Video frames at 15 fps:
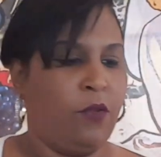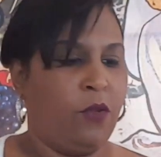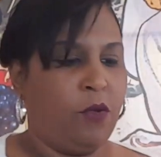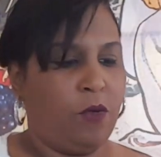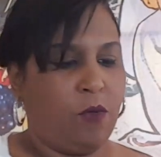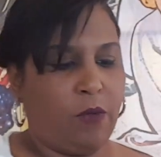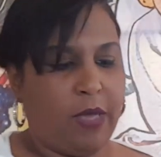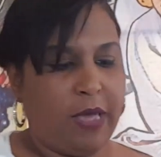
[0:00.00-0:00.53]

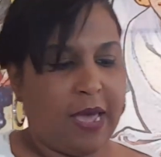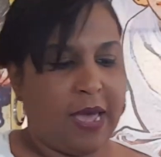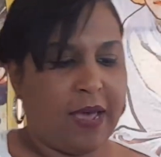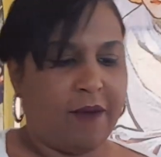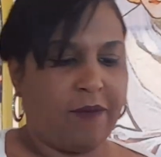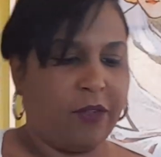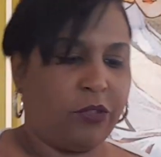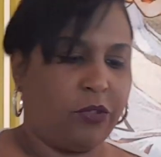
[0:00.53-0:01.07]
We
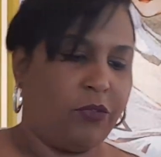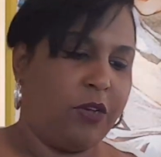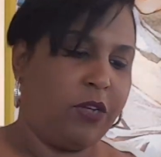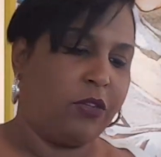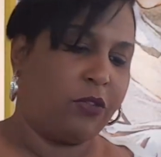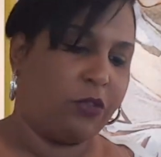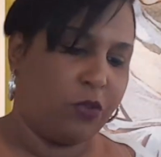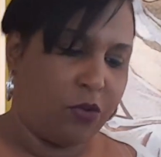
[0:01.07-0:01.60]
have the Three of
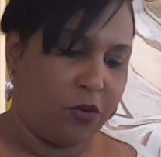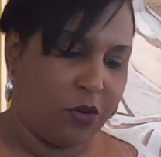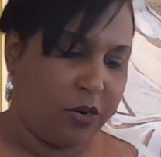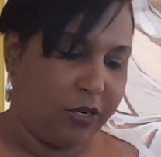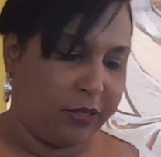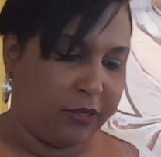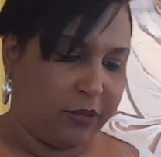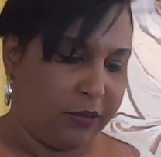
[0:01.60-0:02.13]

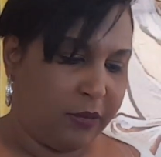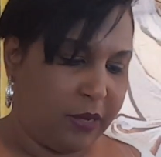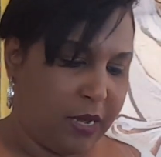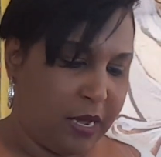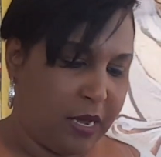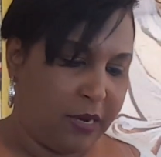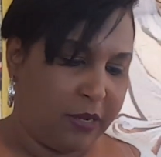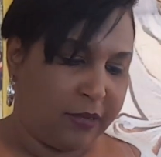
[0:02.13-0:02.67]
Swords
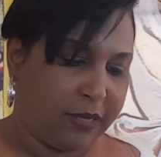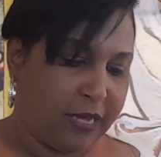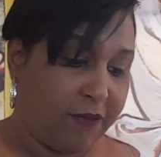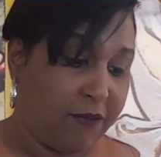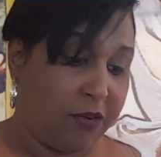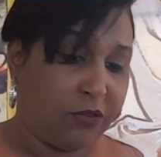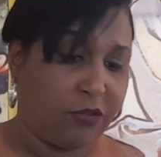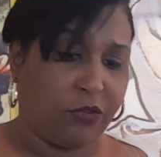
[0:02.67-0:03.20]
and the
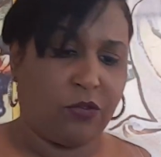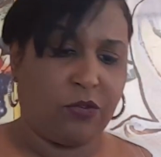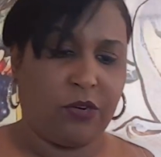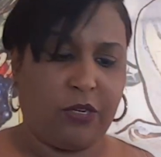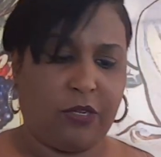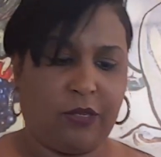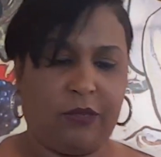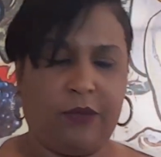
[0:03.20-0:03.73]
Seven of
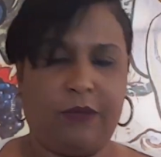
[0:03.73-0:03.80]
Swords,